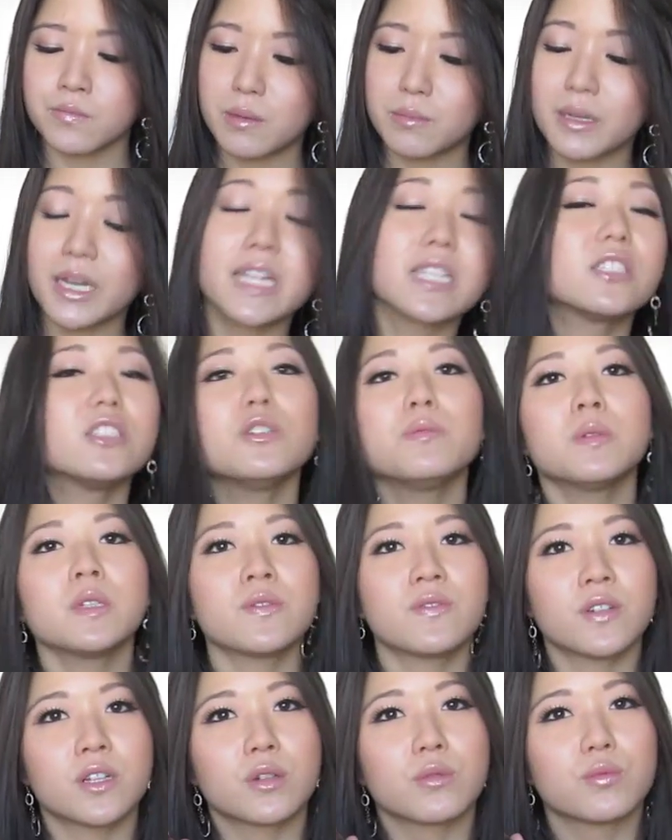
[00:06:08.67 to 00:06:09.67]
But I do
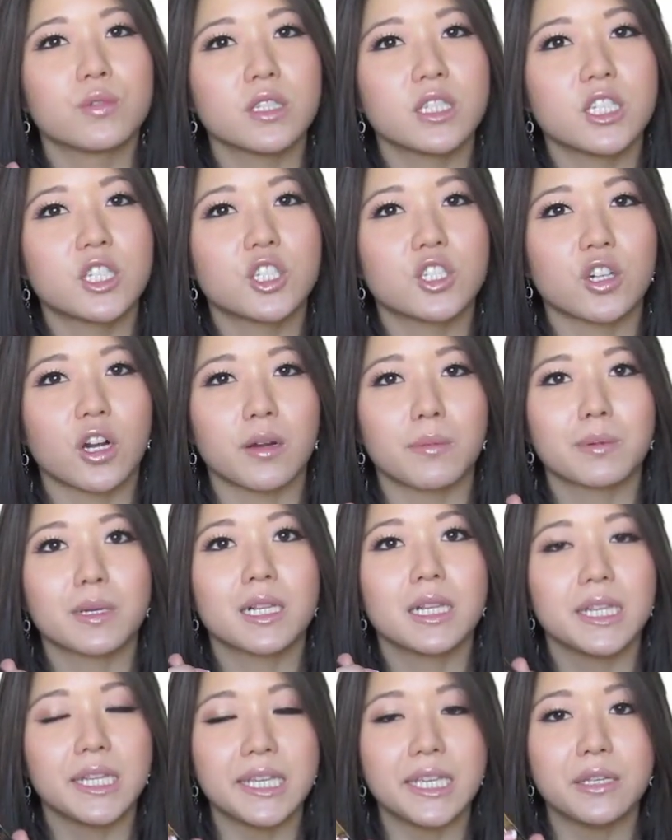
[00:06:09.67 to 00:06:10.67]
prefer a really sharp,
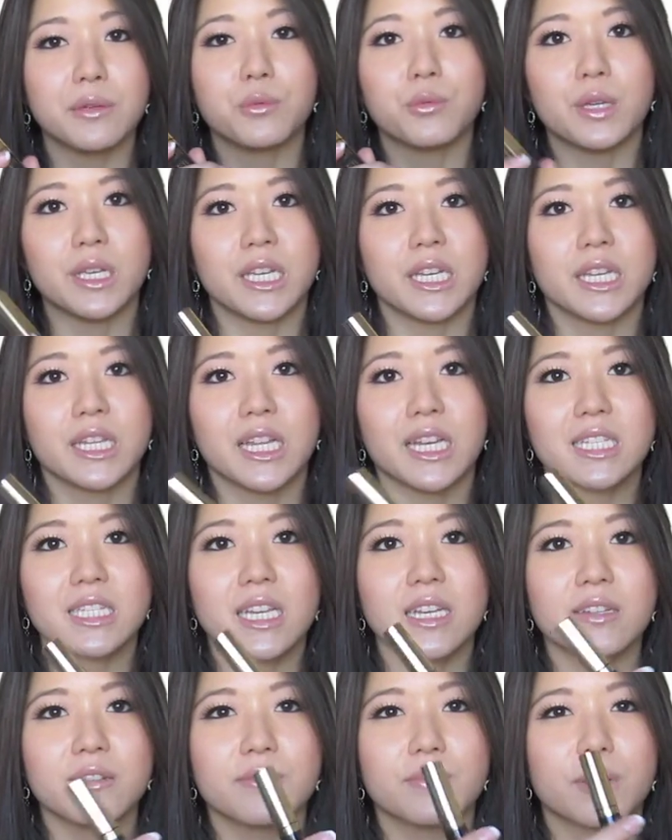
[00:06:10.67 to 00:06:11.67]
clean wing, and that's
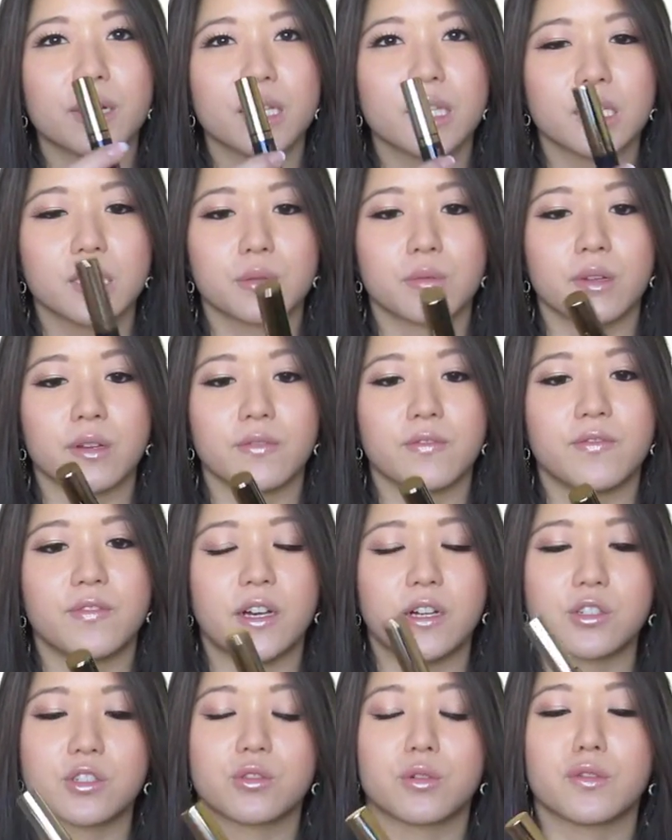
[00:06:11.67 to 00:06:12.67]
kind of where this one
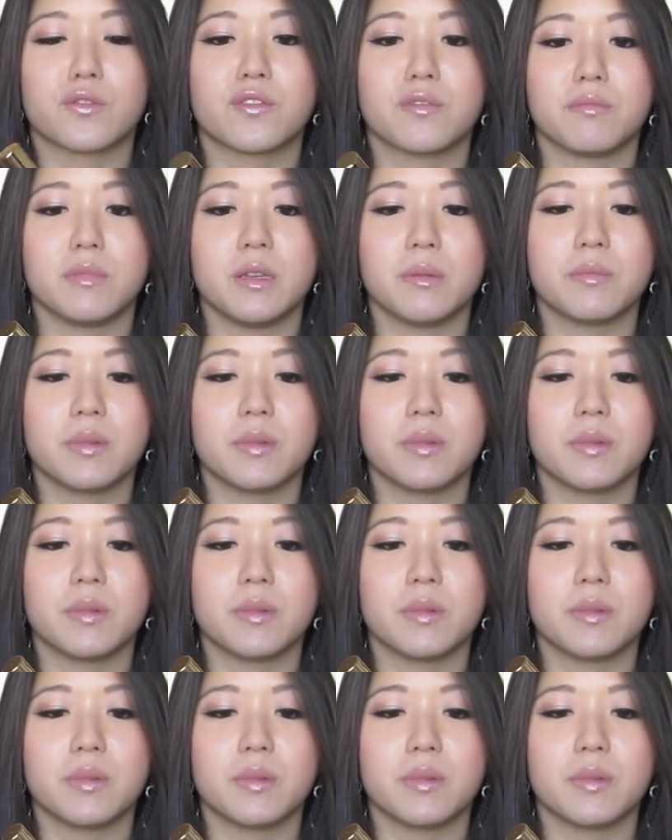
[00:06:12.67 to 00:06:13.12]
fell short for me.